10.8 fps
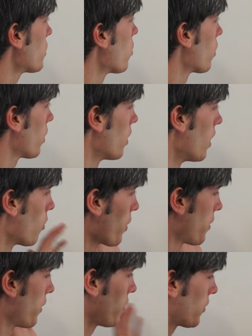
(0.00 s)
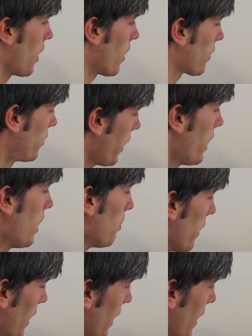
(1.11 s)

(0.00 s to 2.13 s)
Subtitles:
corner with the stock setup.